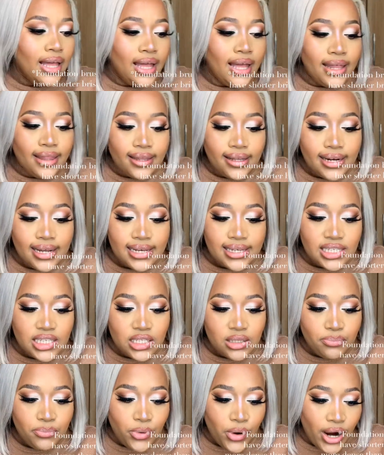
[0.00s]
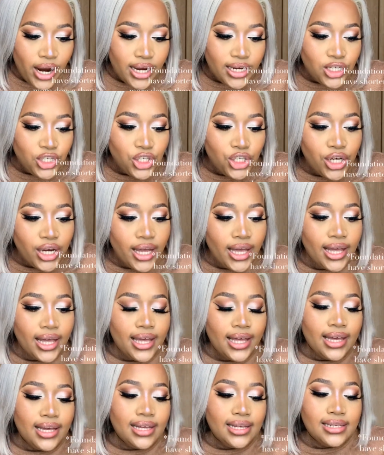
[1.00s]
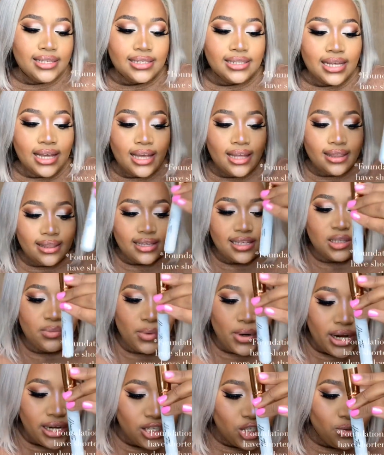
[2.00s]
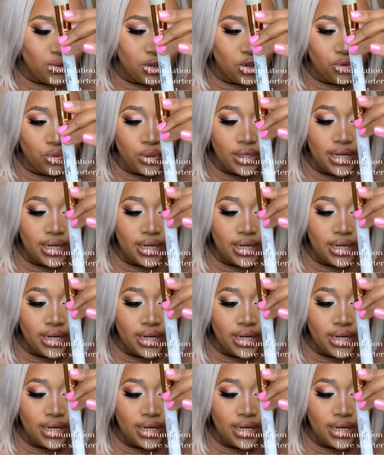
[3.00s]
the next brush is this brush which would